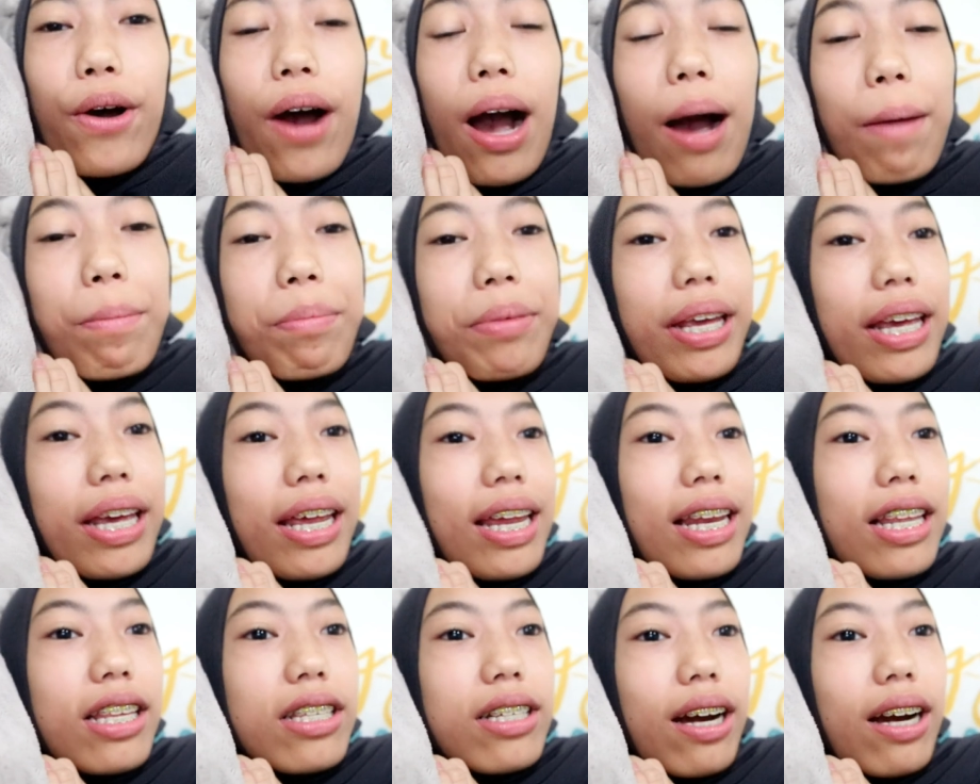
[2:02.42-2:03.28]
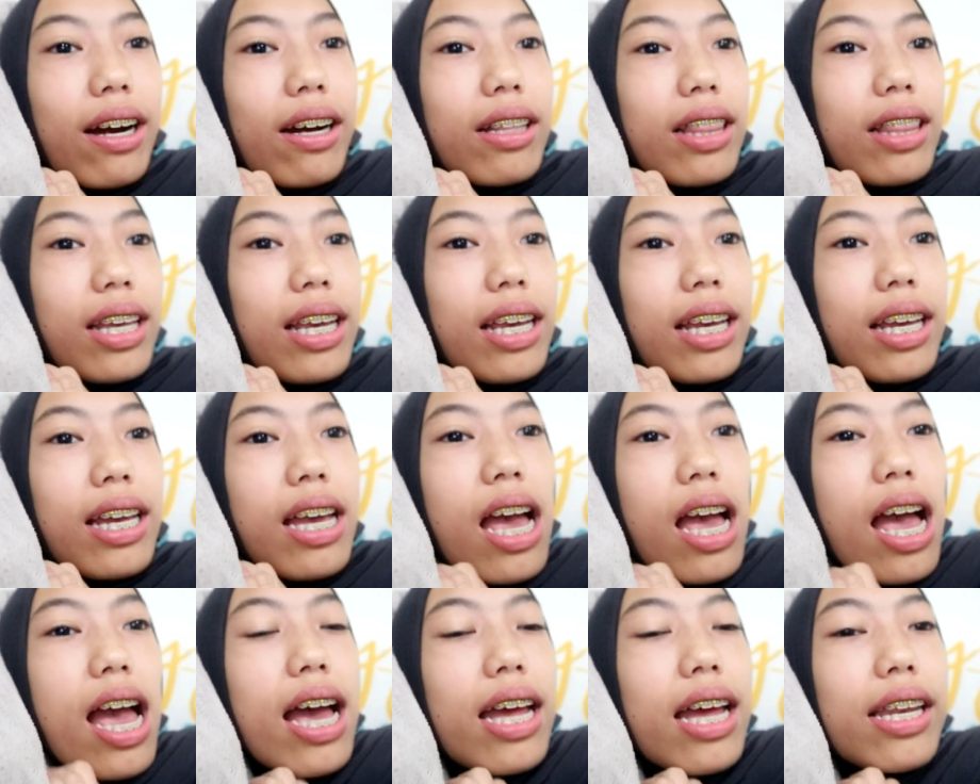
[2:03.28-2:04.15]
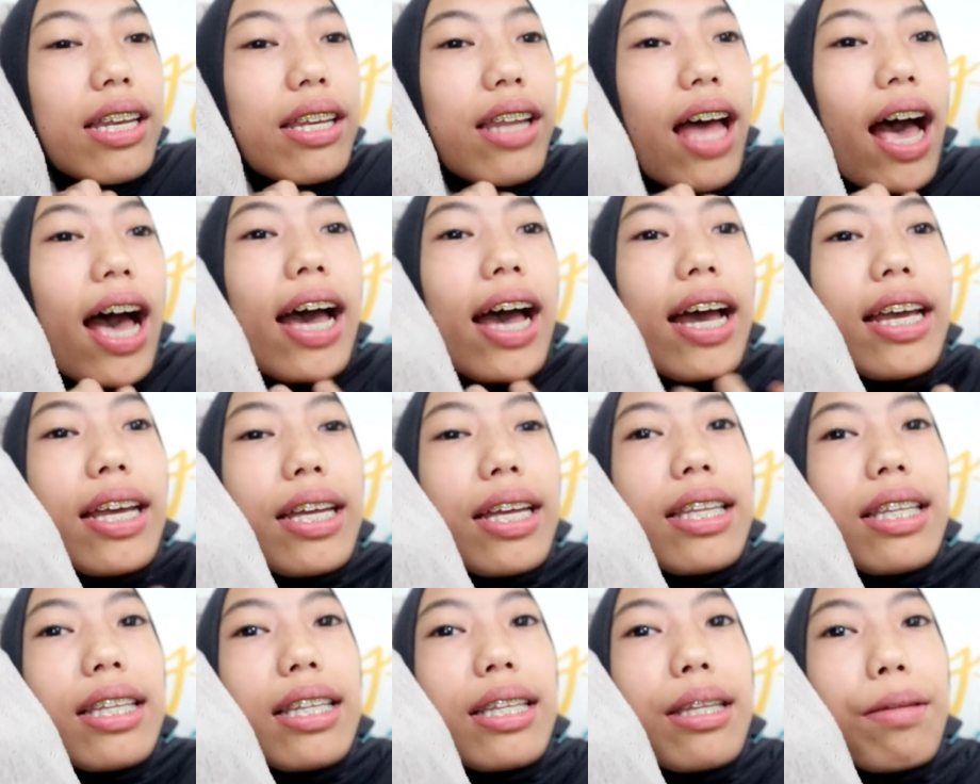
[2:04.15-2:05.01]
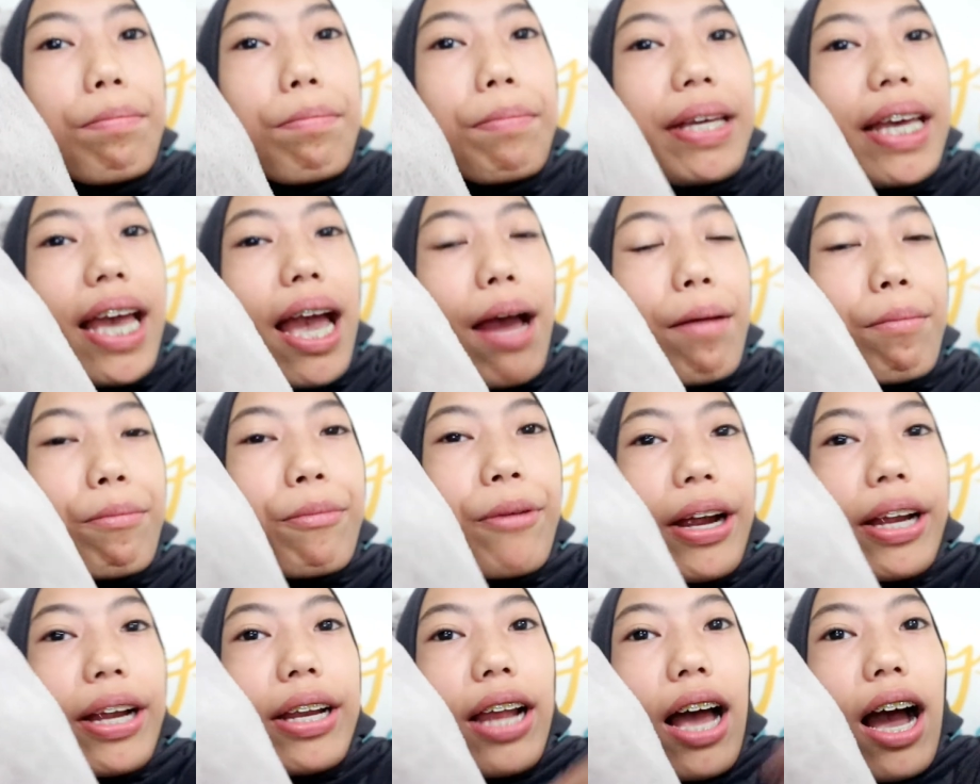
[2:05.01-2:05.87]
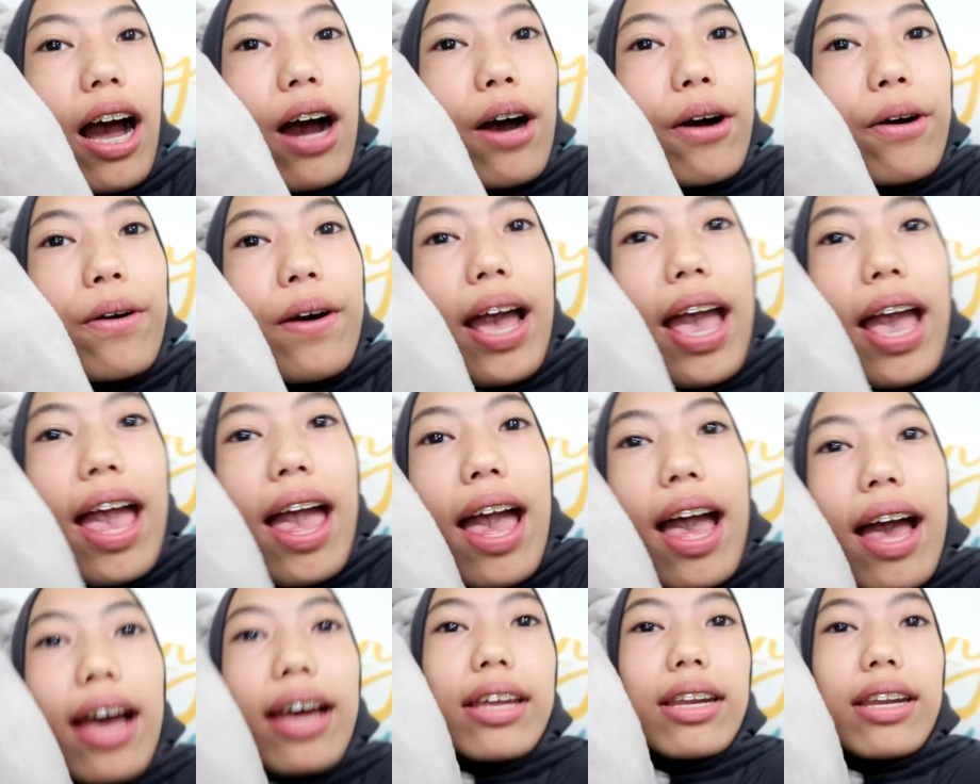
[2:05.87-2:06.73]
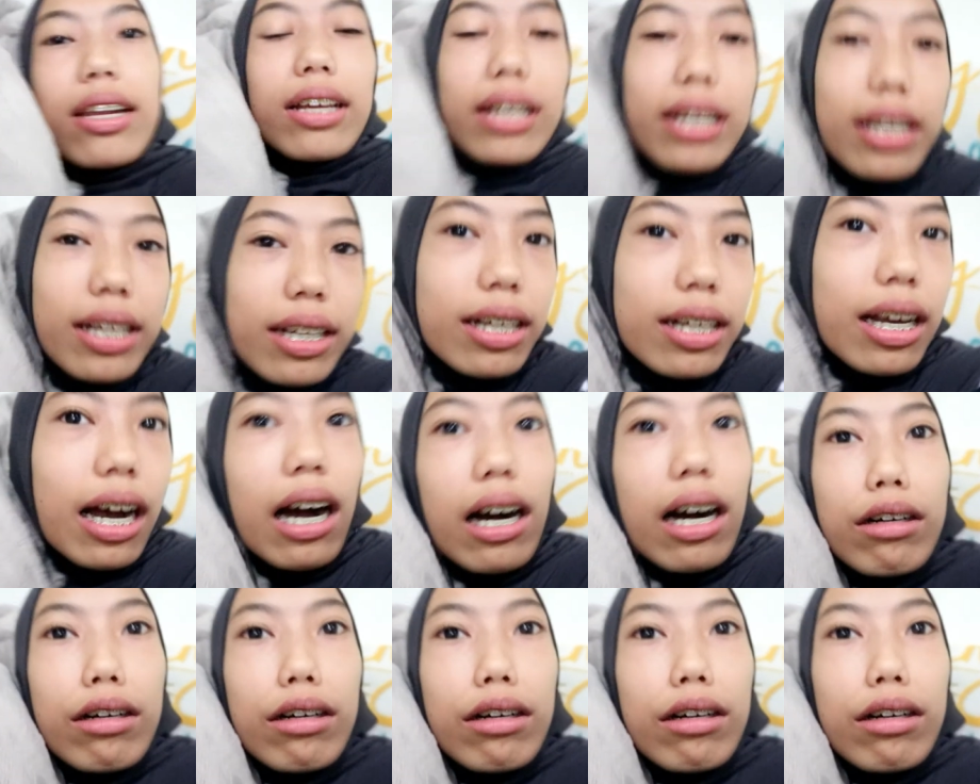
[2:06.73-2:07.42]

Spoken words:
Update, it is currently 9 p.m. right now and yo,